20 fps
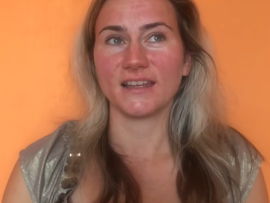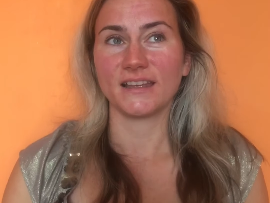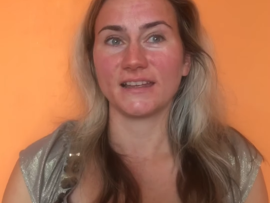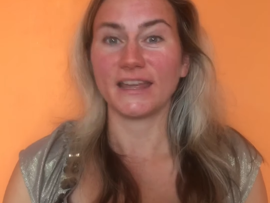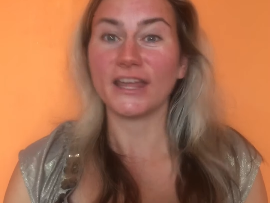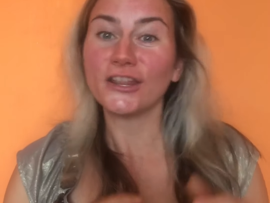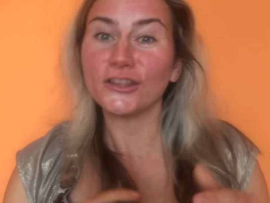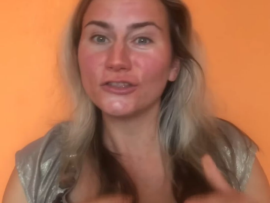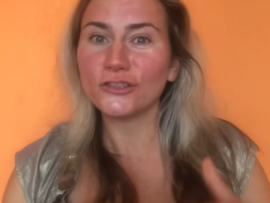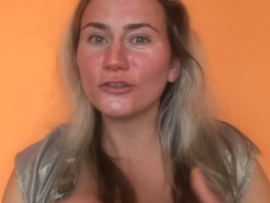
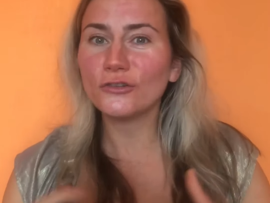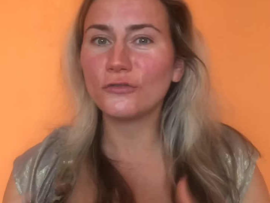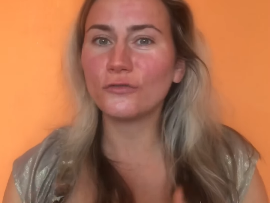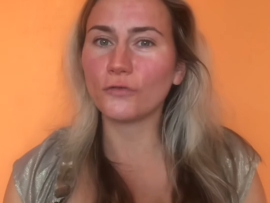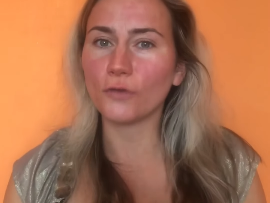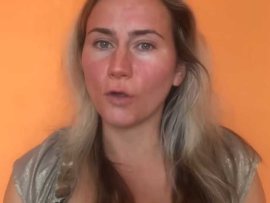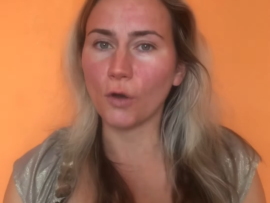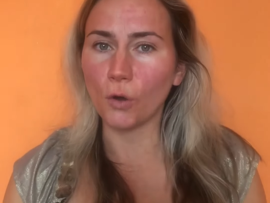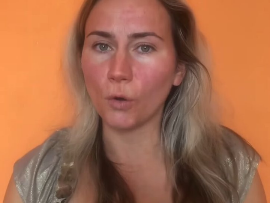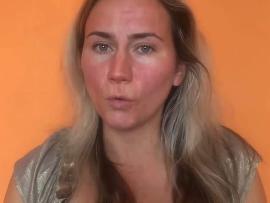in the
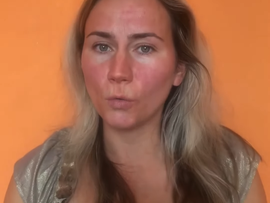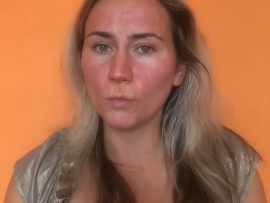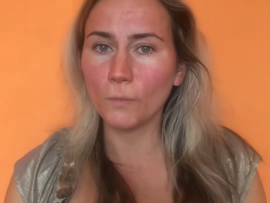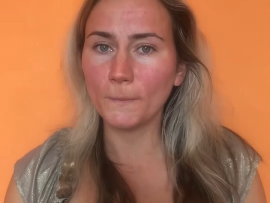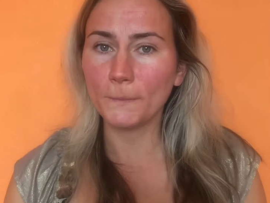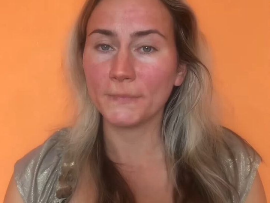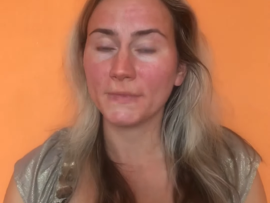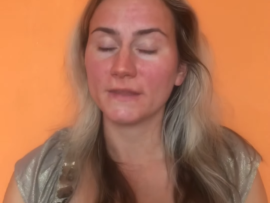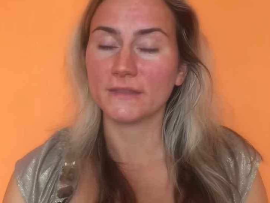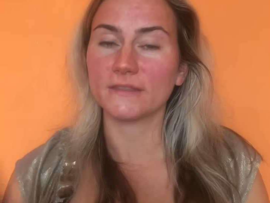flow,
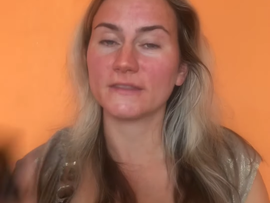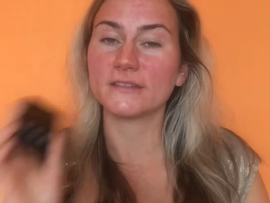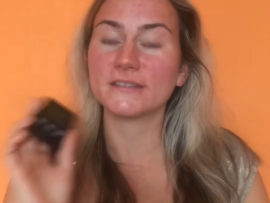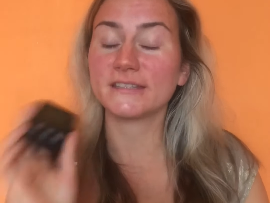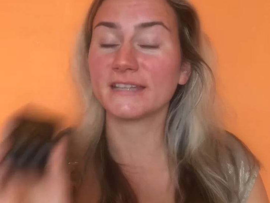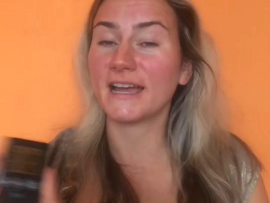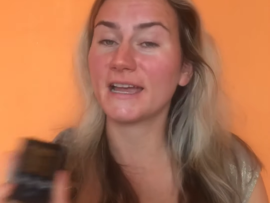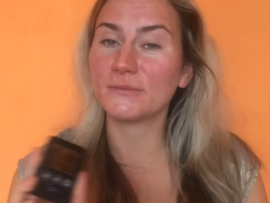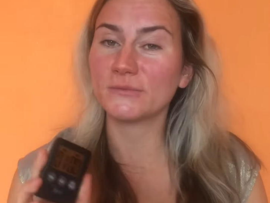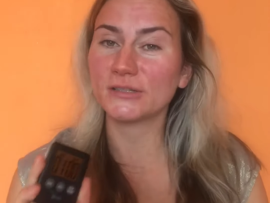the
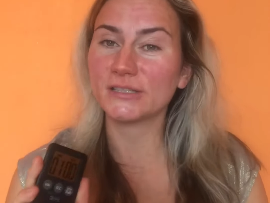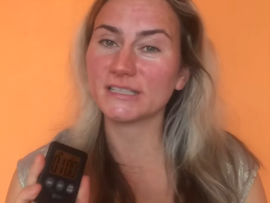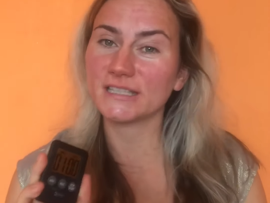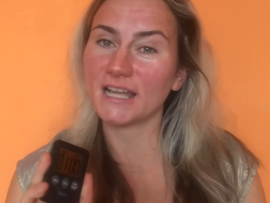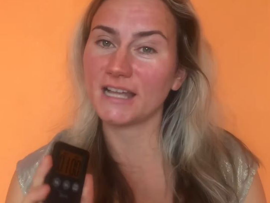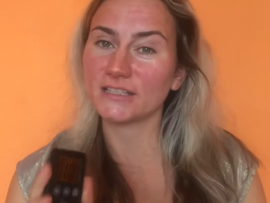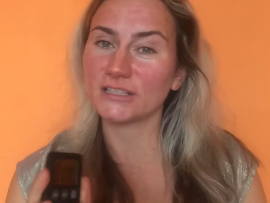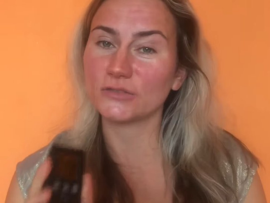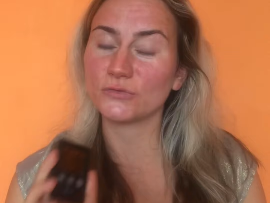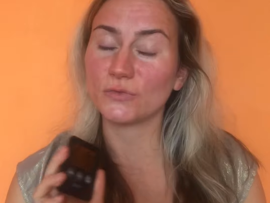timer
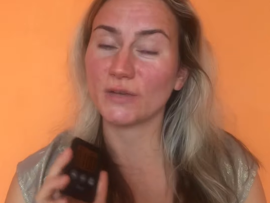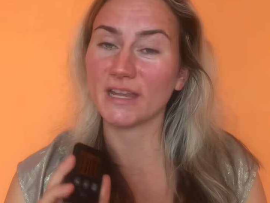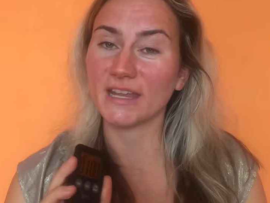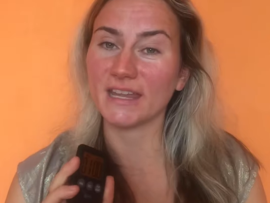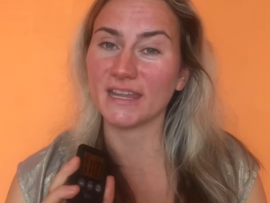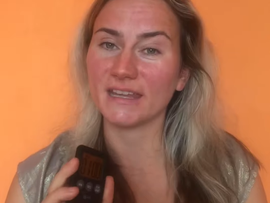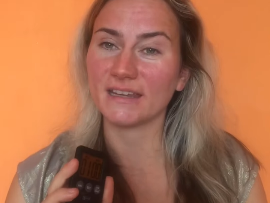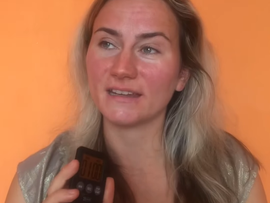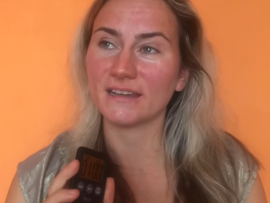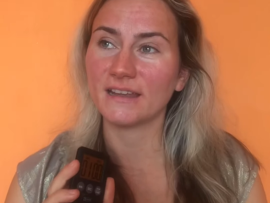started
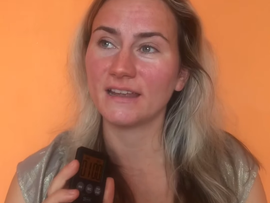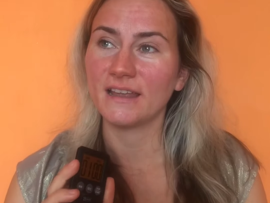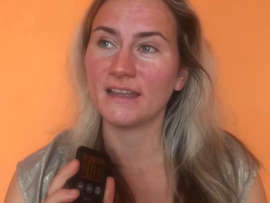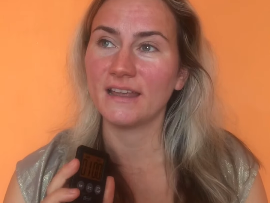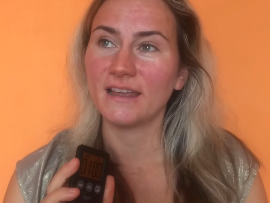ringing.